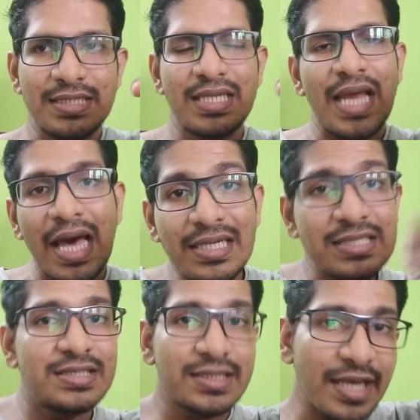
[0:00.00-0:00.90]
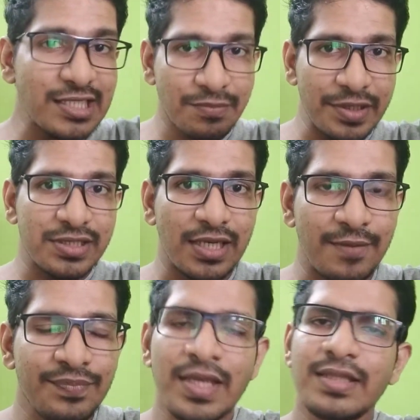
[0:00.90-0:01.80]
an artistic expression,
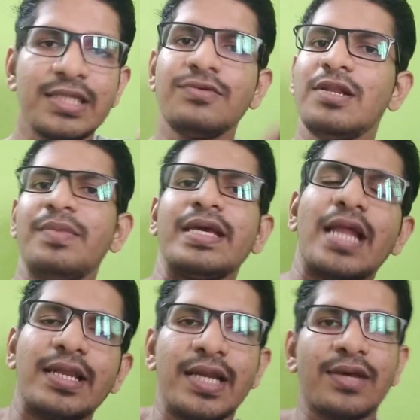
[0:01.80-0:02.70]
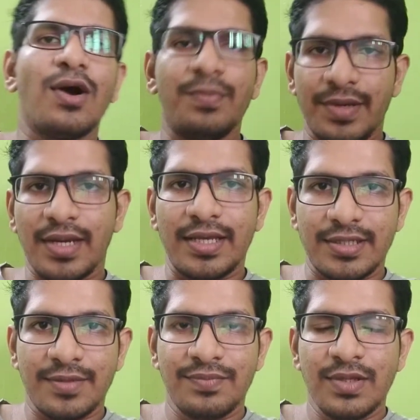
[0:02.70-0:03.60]
it will be granted a copyright,